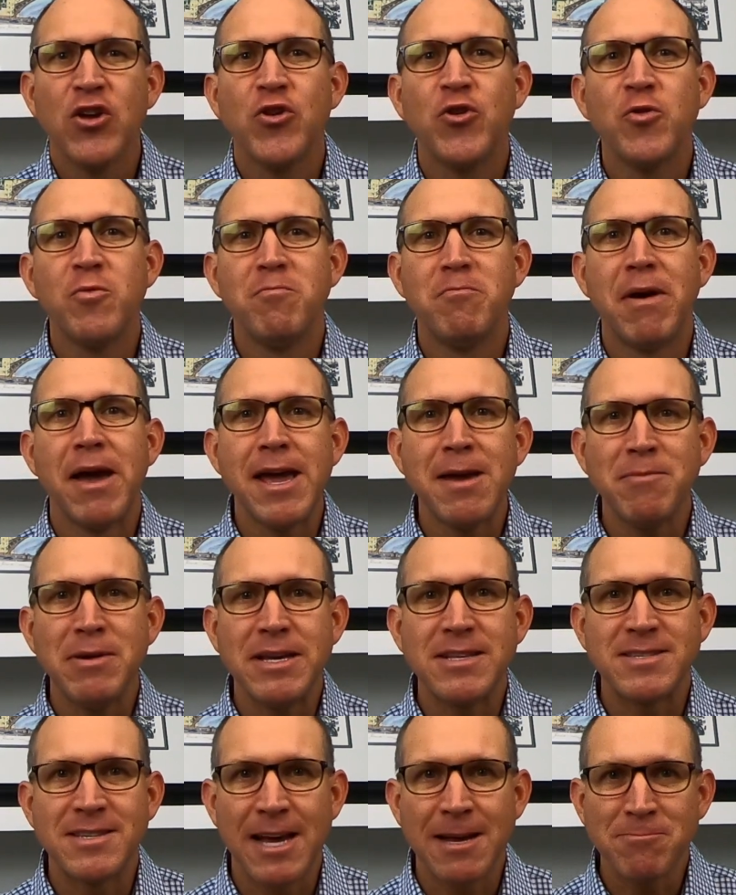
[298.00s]
you may
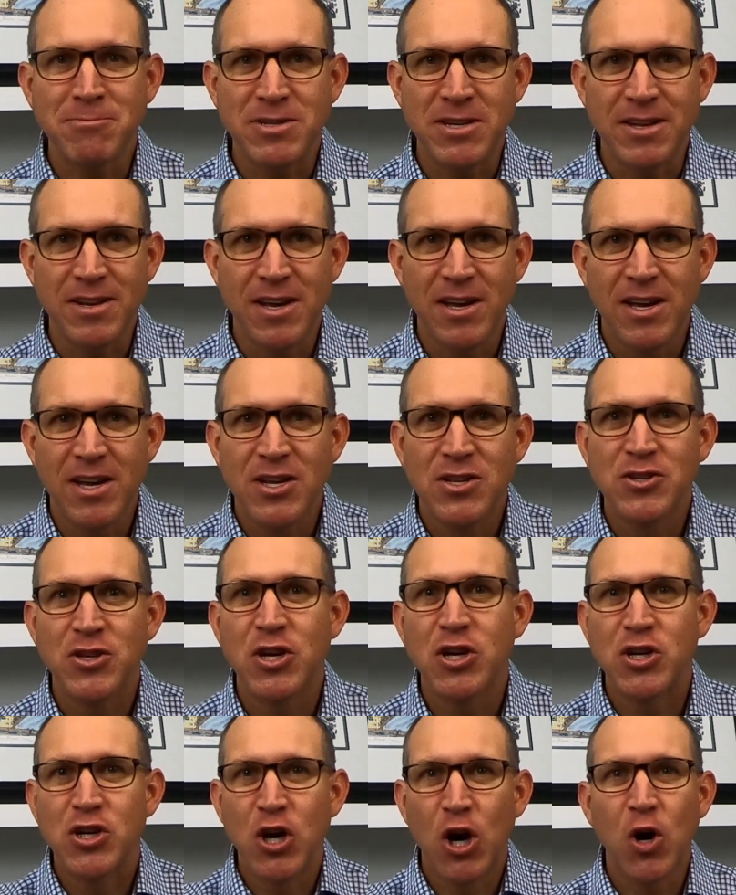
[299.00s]
be tempted
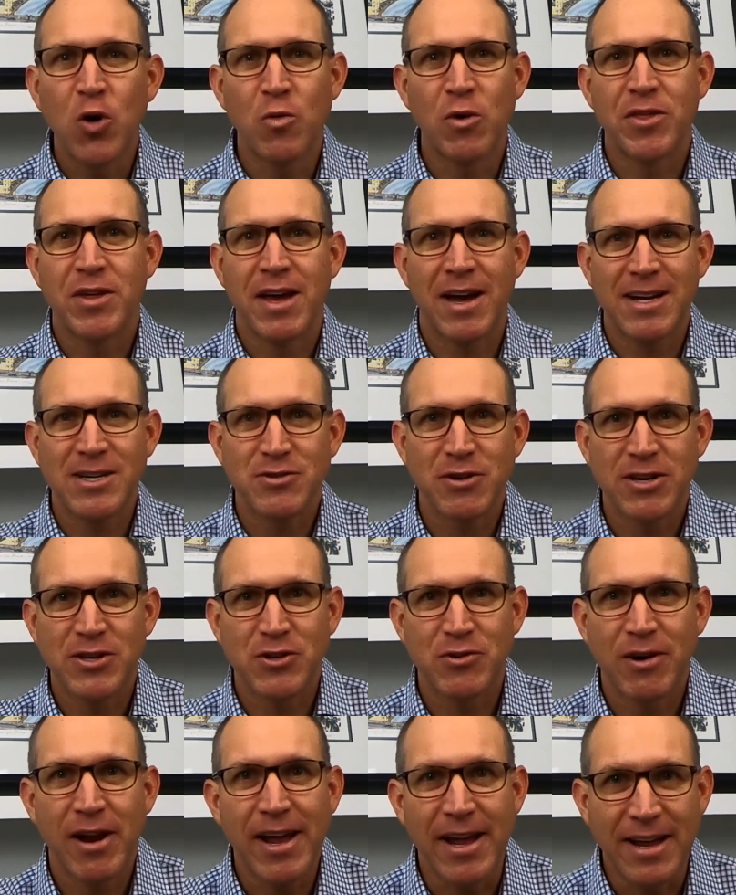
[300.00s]
to go with
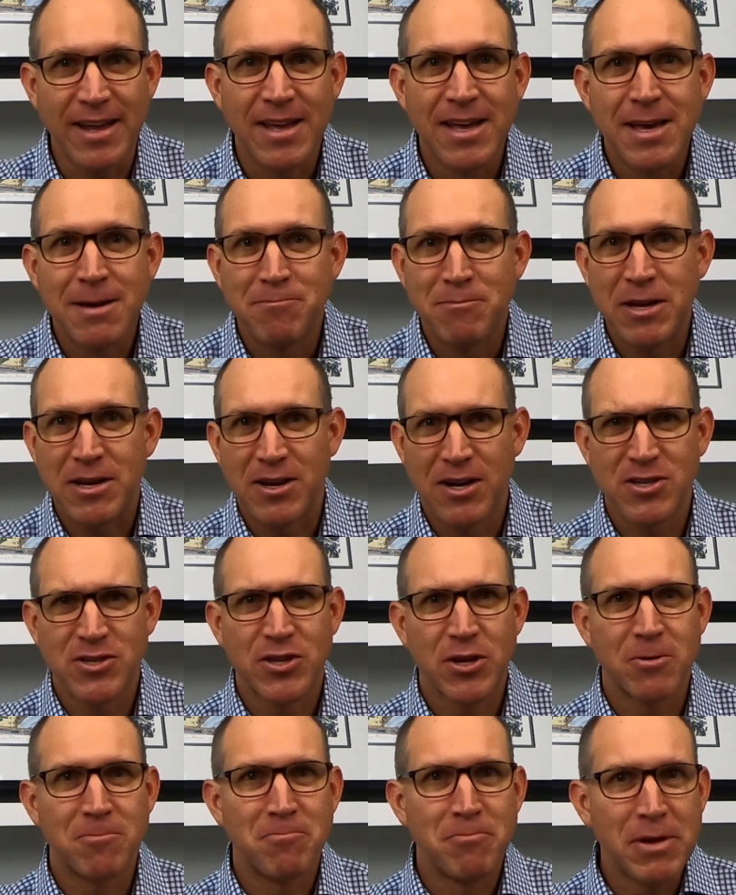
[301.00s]
contractor A
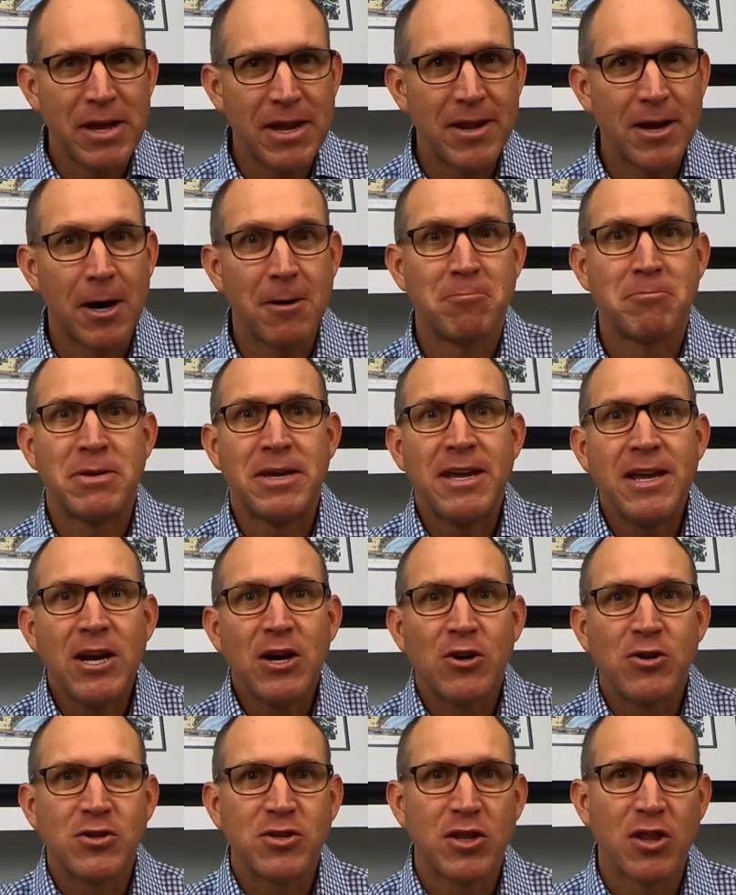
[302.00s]
because their bid
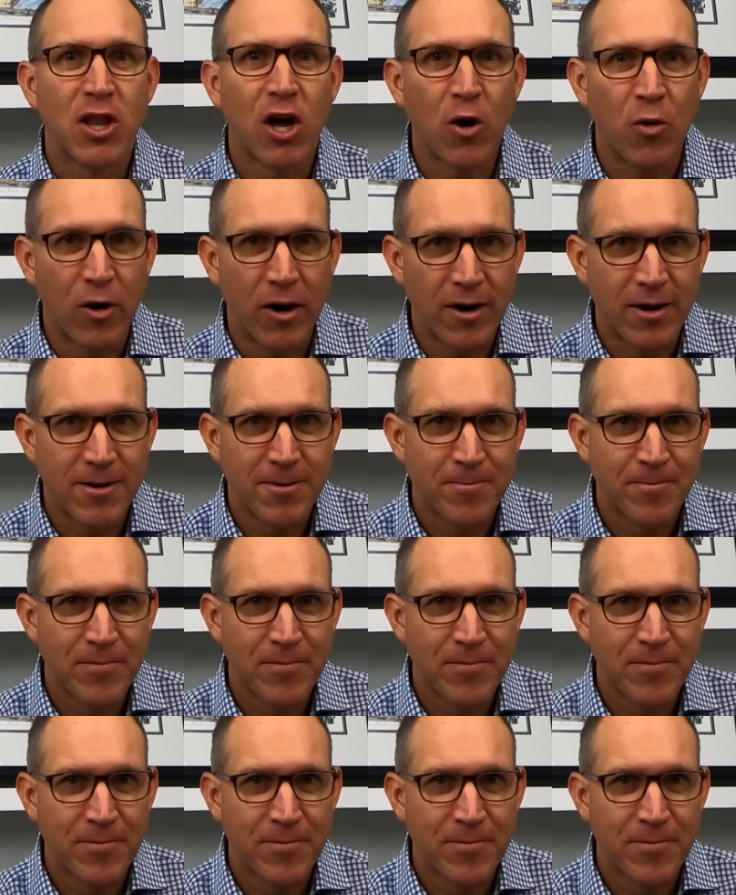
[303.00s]
appears lower.